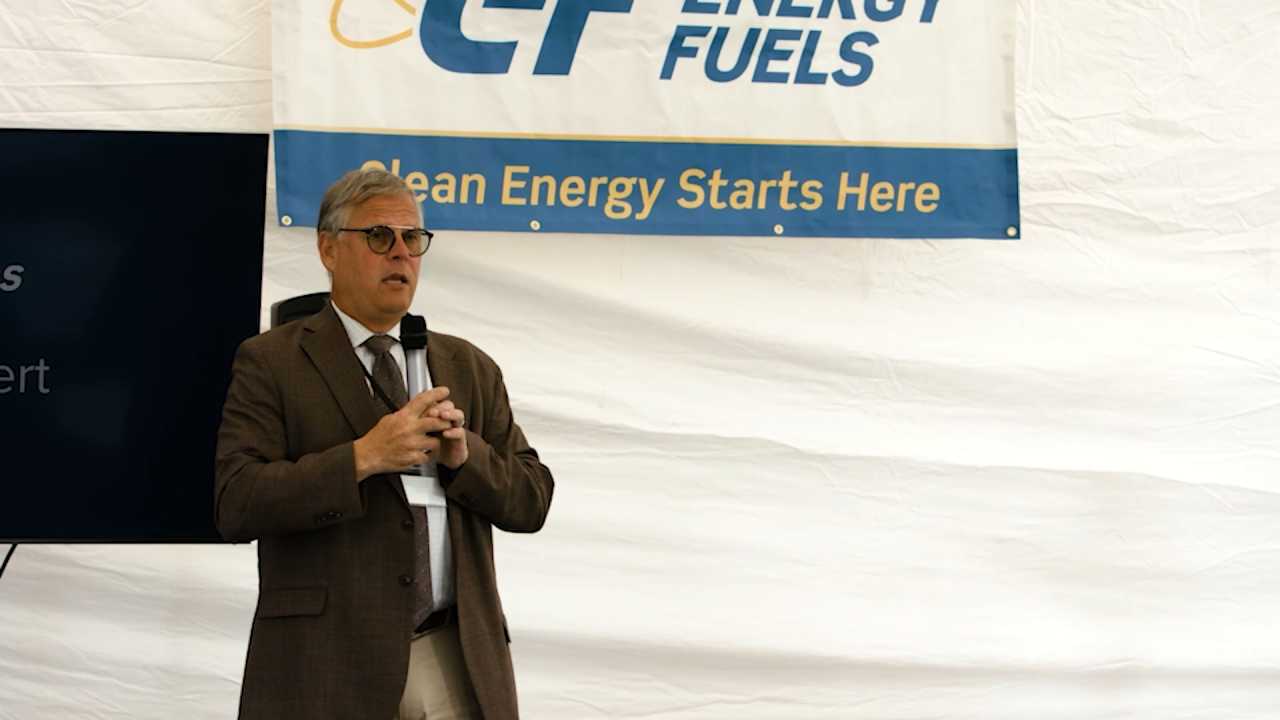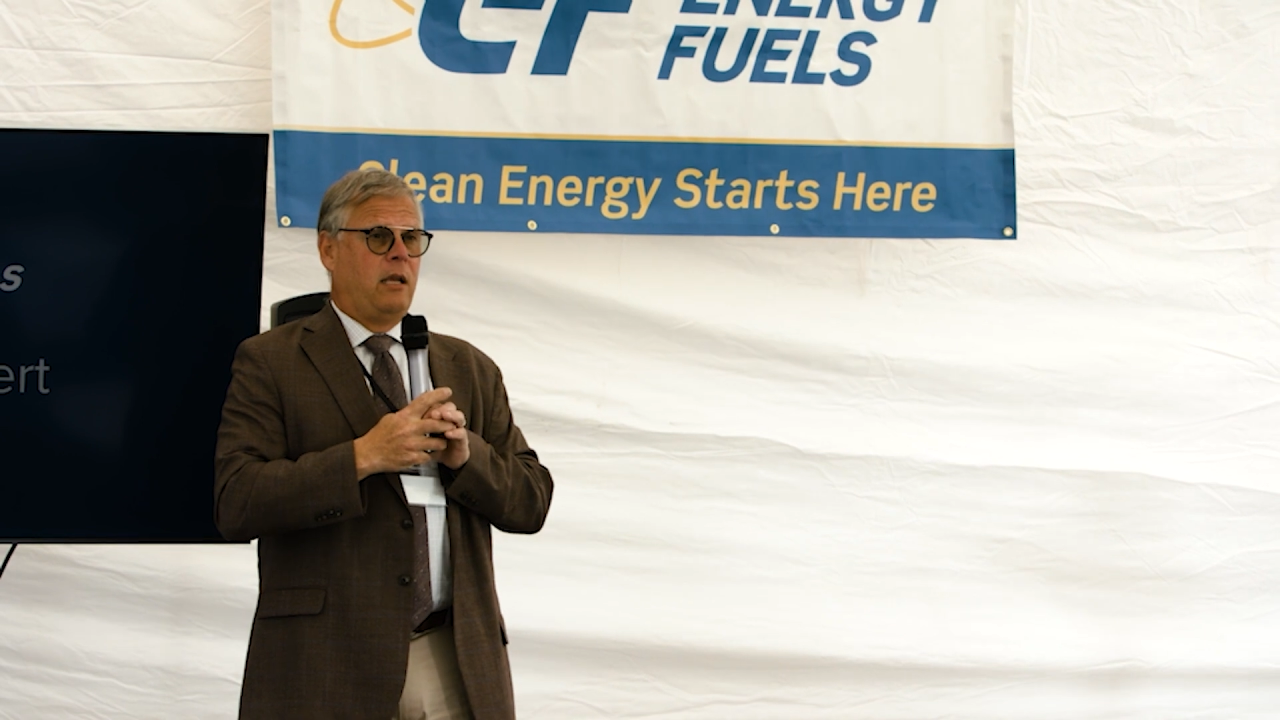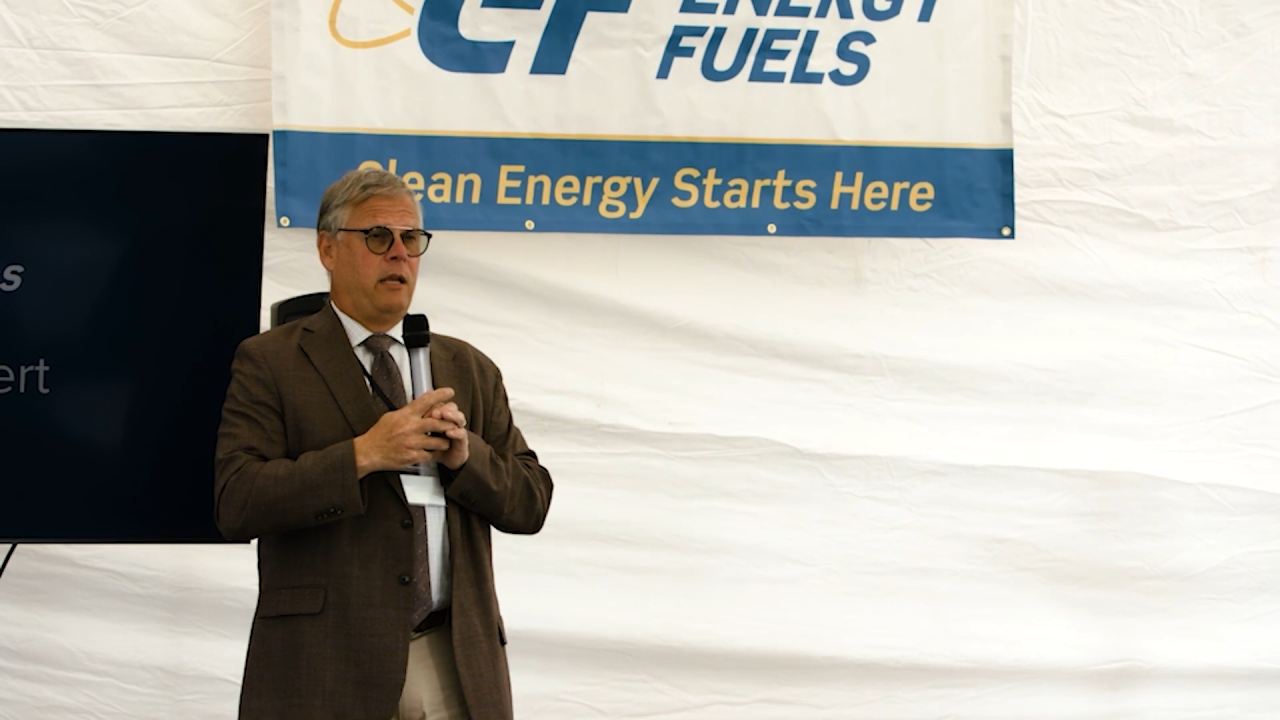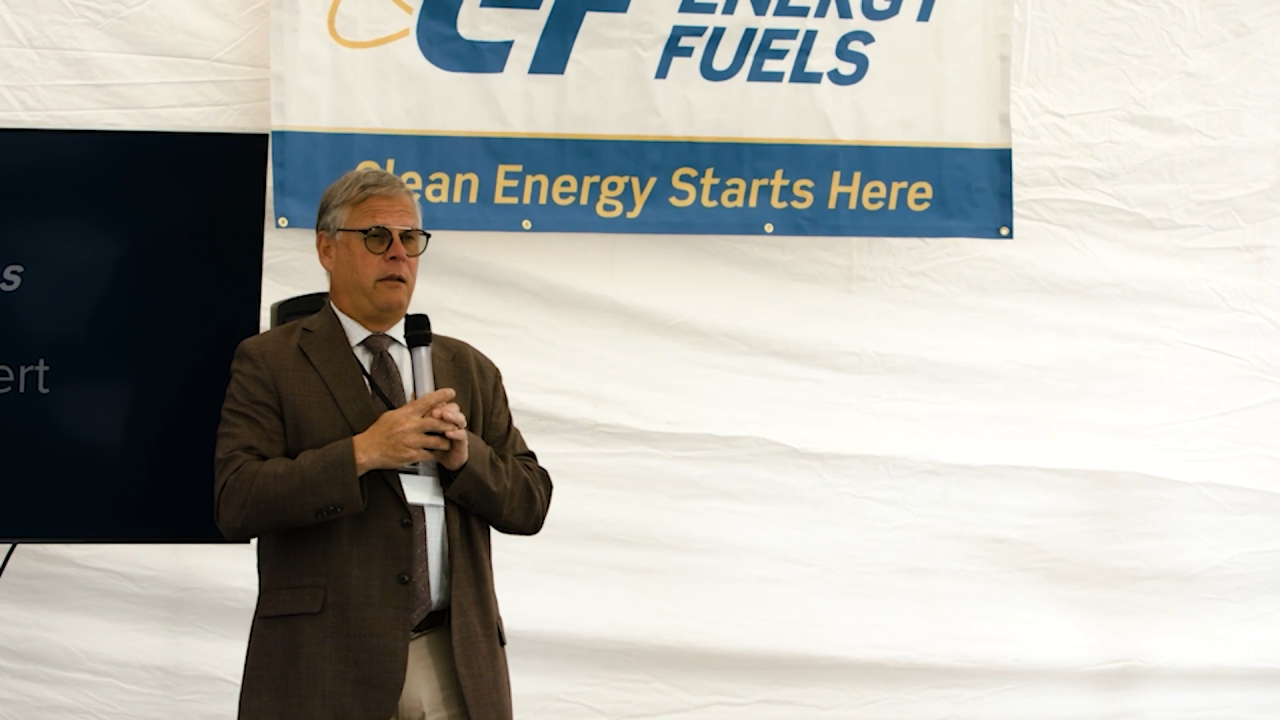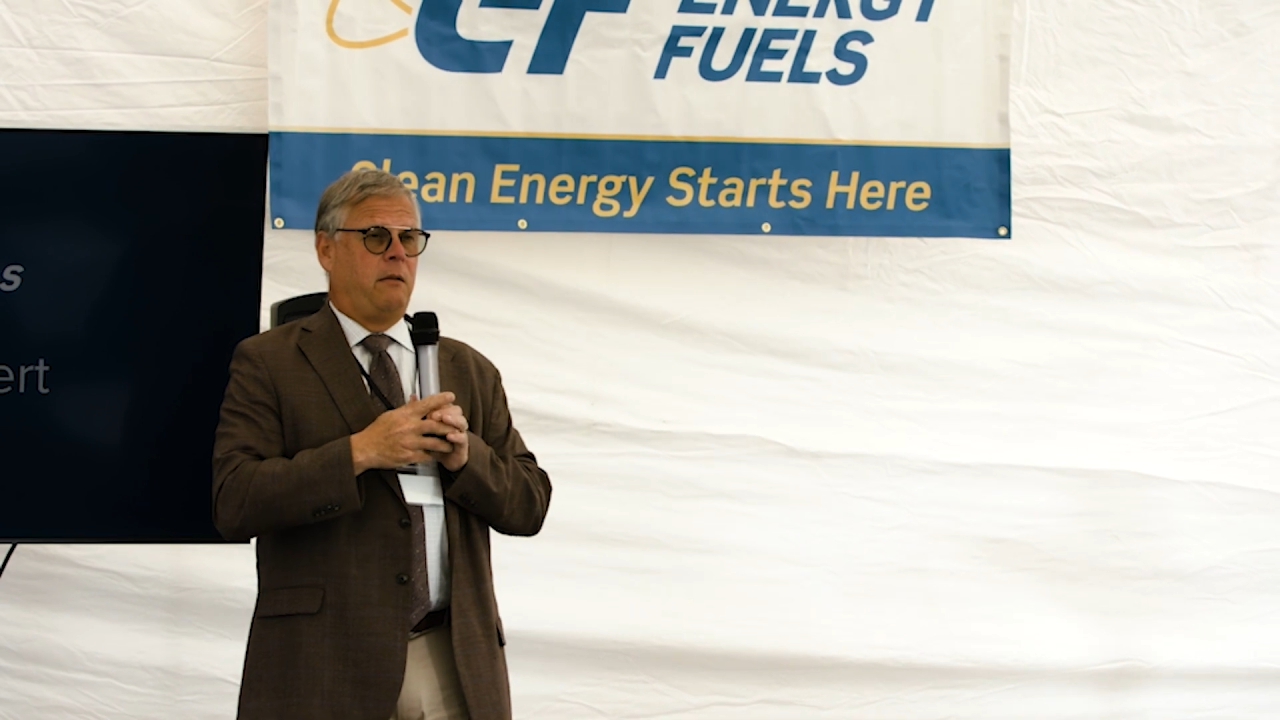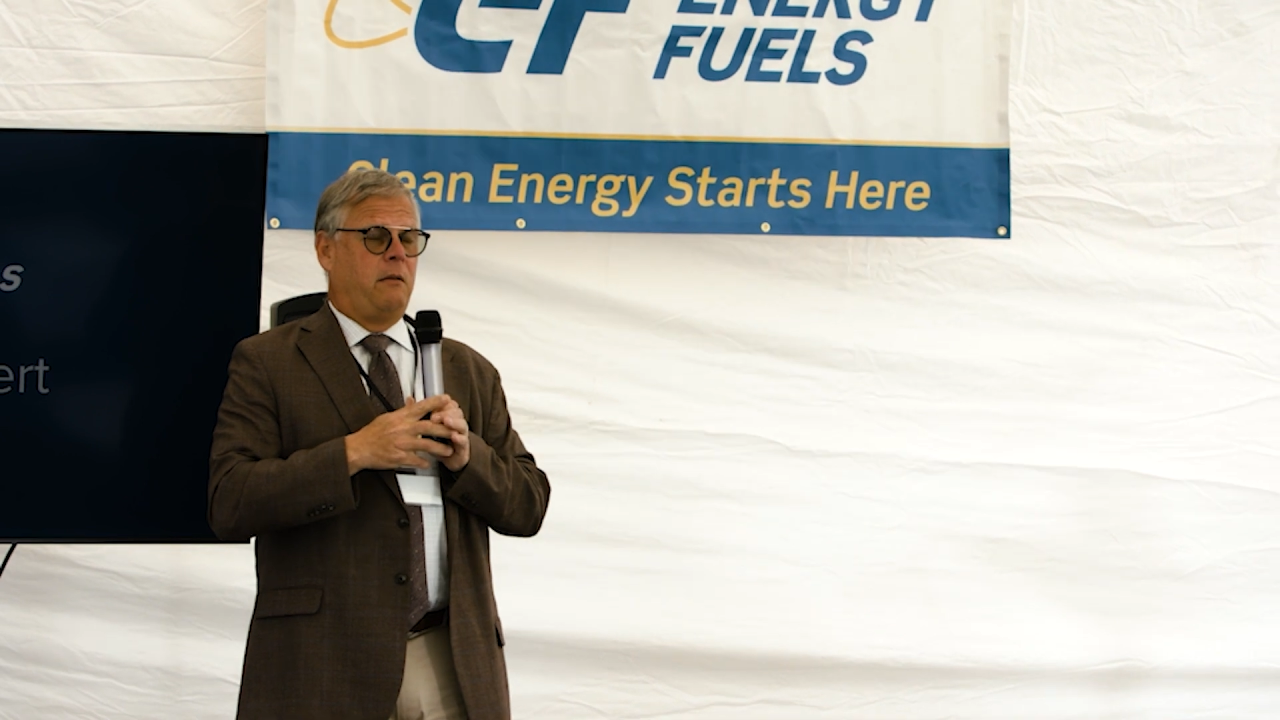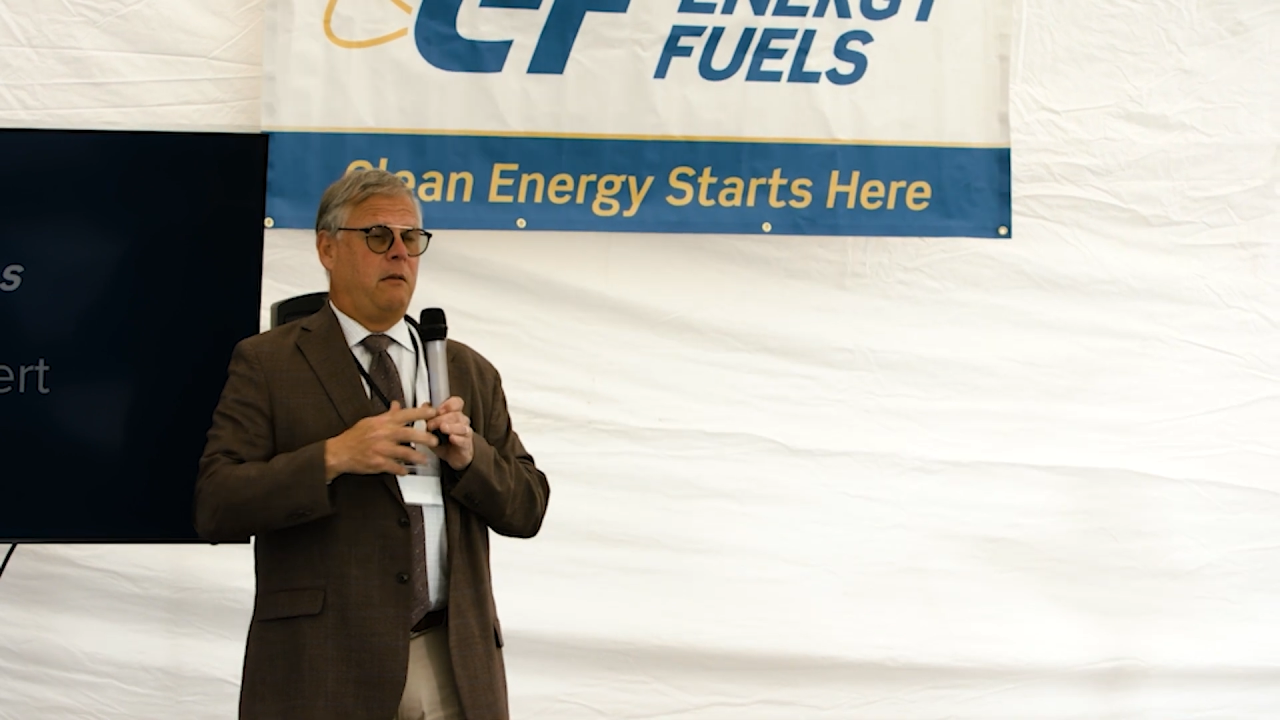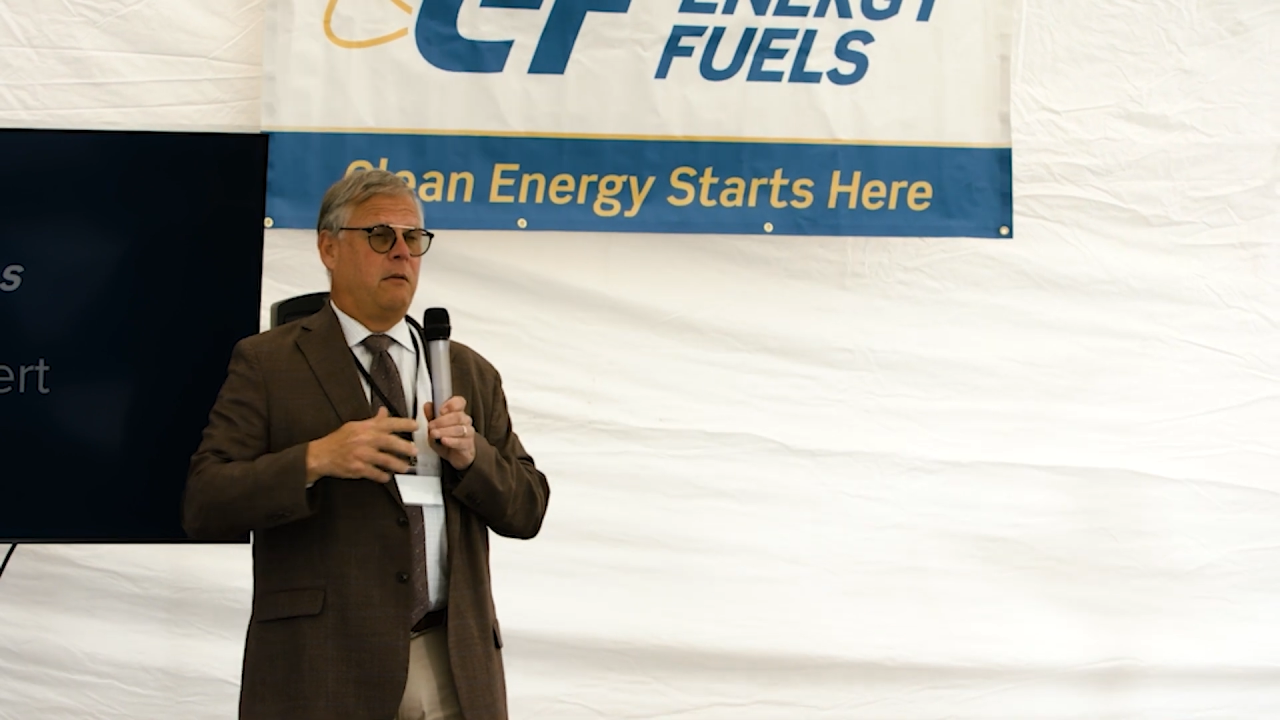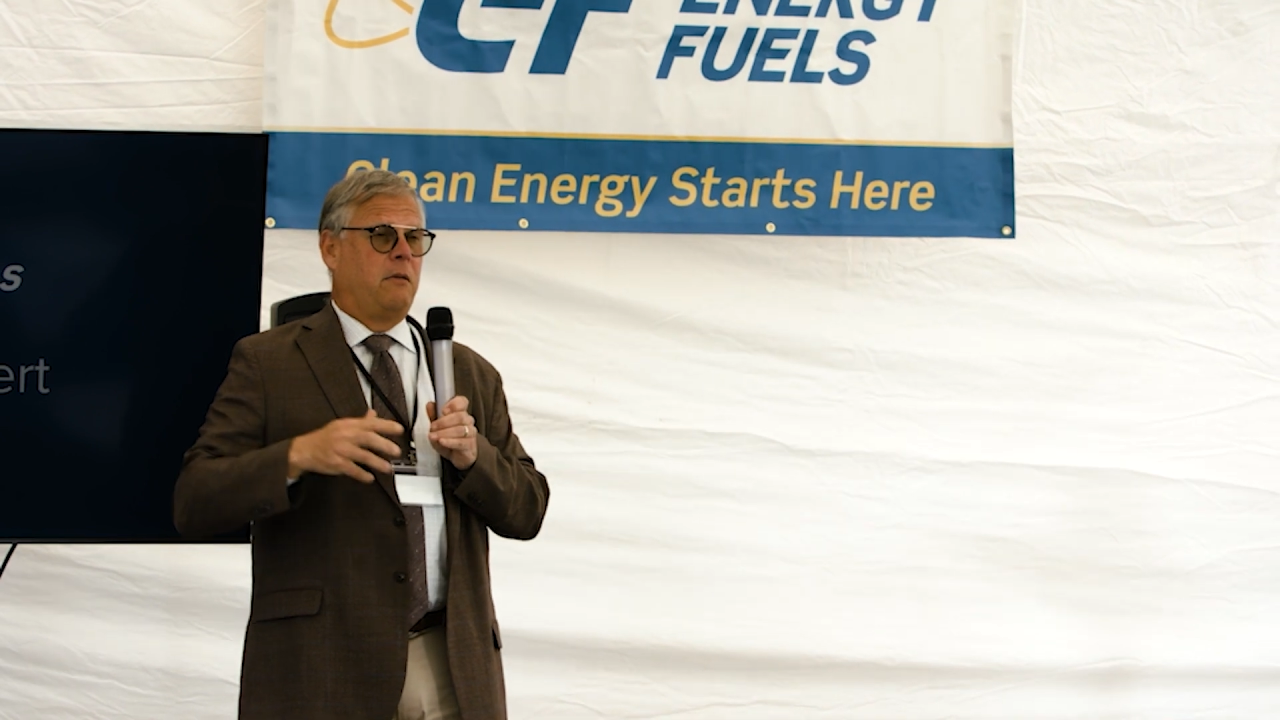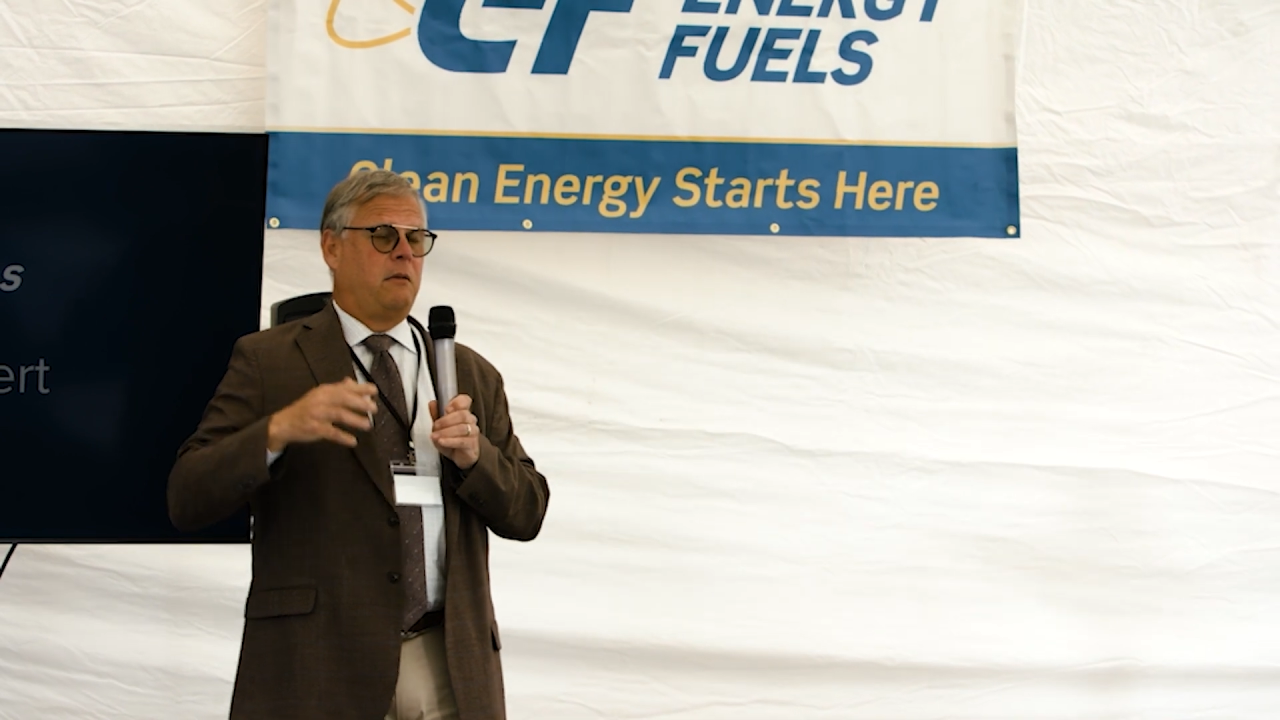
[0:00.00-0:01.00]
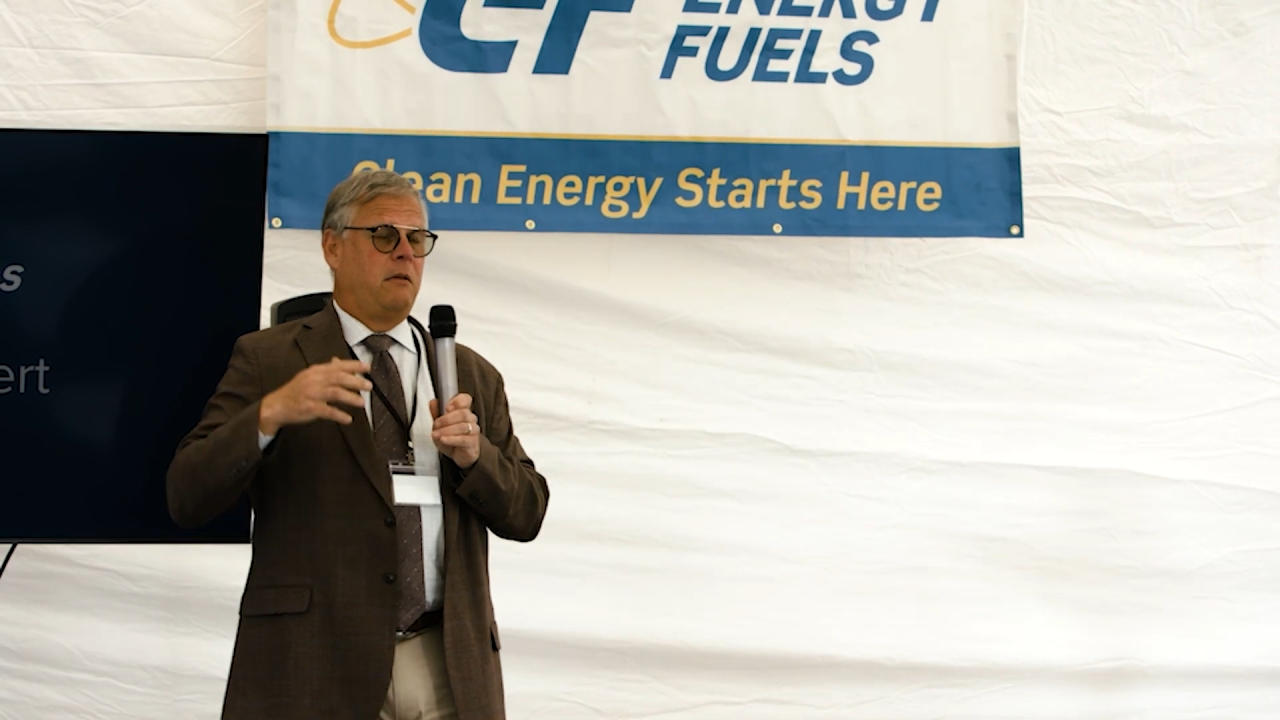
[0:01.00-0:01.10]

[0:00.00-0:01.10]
And, the